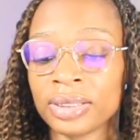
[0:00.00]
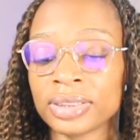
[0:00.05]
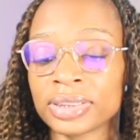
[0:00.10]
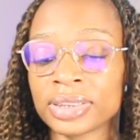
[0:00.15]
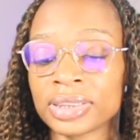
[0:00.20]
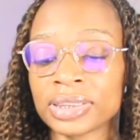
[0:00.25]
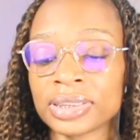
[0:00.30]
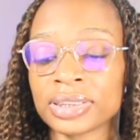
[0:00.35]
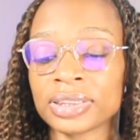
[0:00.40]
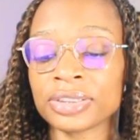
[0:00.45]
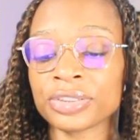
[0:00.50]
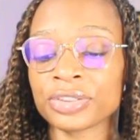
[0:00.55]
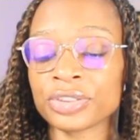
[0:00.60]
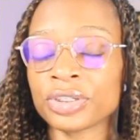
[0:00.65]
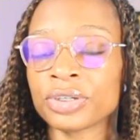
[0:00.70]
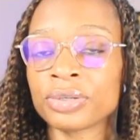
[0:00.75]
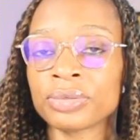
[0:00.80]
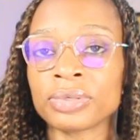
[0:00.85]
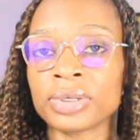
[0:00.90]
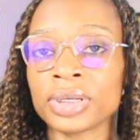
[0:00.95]
since there's
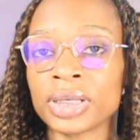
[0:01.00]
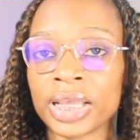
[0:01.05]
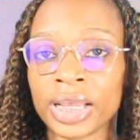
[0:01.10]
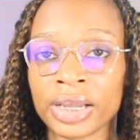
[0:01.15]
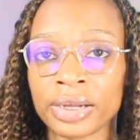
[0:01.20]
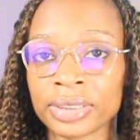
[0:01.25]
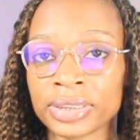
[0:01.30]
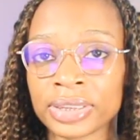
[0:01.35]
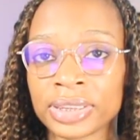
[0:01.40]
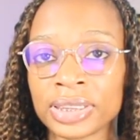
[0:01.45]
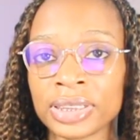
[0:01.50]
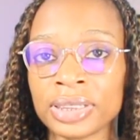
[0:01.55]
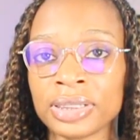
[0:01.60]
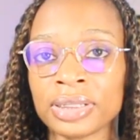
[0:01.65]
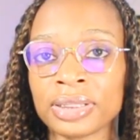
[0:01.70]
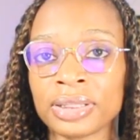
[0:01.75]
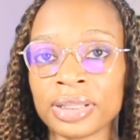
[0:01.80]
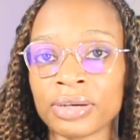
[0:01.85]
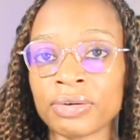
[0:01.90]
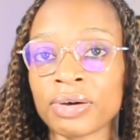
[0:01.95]
no guarantee
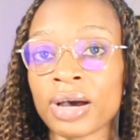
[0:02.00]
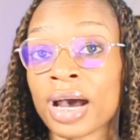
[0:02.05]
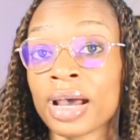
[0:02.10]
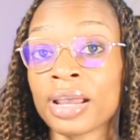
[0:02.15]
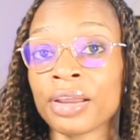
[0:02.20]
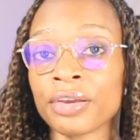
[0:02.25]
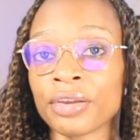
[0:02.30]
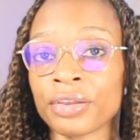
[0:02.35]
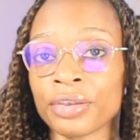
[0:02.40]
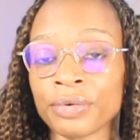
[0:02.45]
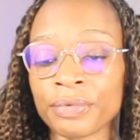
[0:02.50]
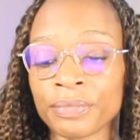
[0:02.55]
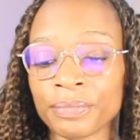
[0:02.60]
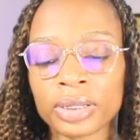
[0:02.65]
that they'll hire you.